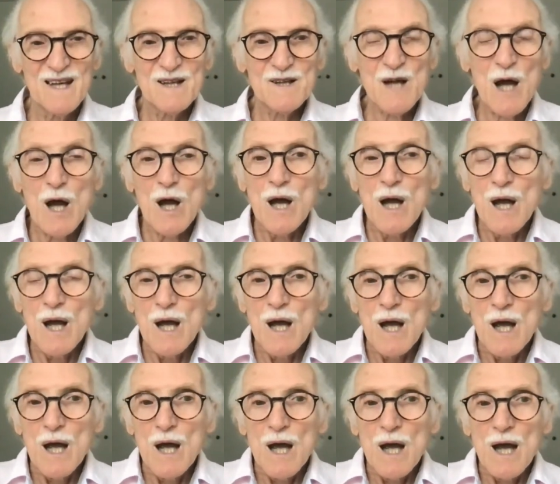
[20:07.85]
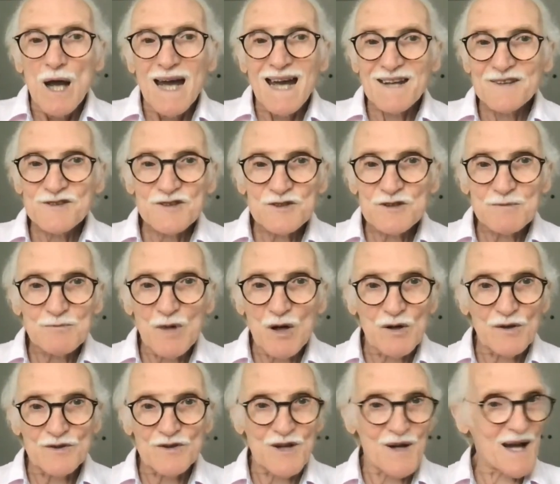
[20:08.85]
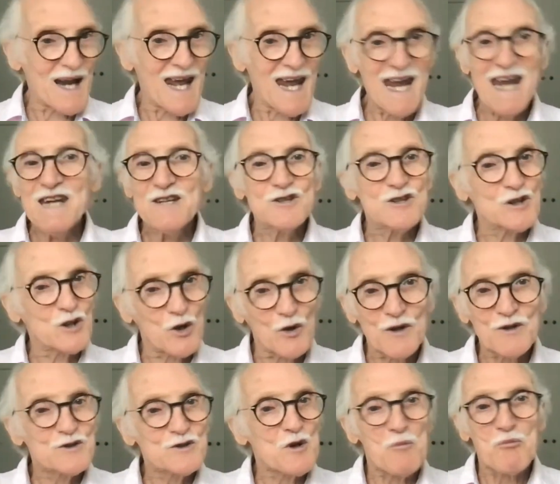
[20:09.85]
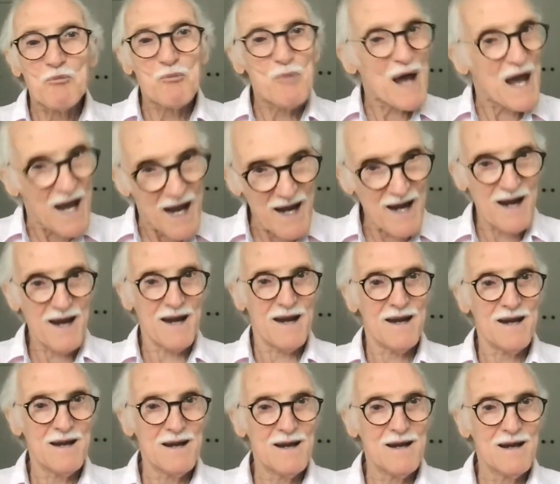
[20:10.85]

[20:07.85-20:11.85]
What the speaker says: Now, Aston Martin ain't going to pay